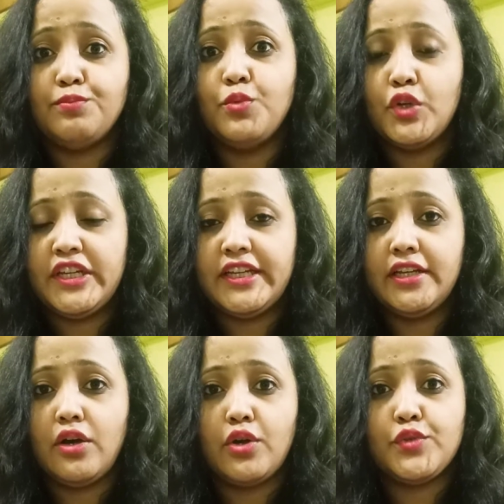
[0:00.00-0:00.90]
bullying
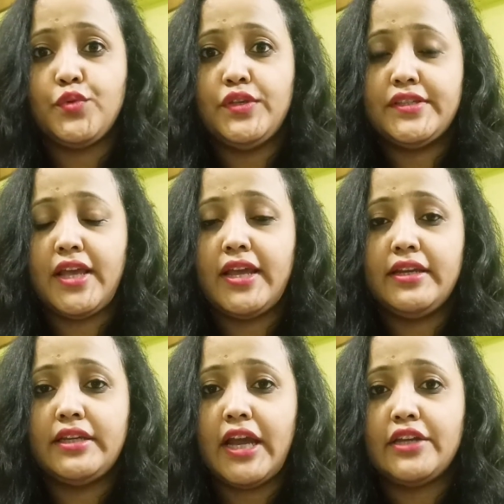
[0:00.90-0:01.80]
or suicide
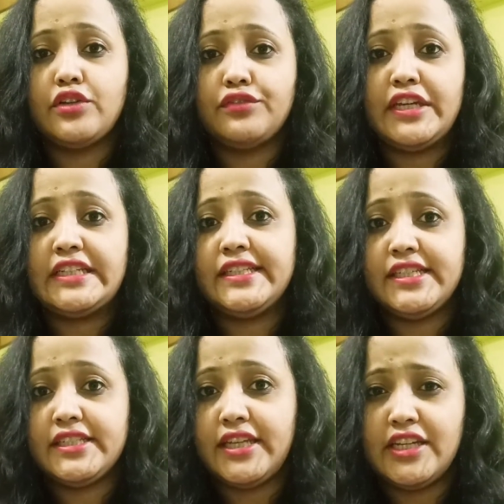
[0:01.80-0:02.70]
kind of in
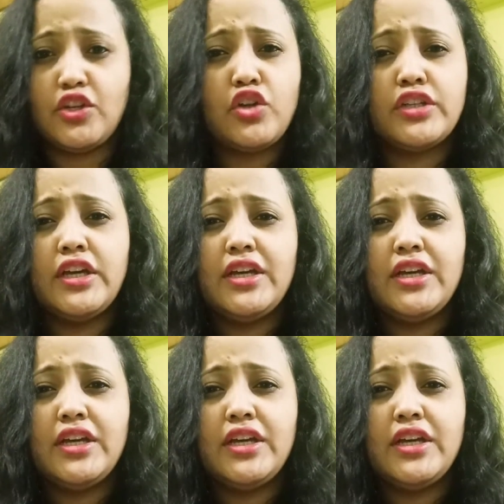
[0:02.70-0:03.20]
detail.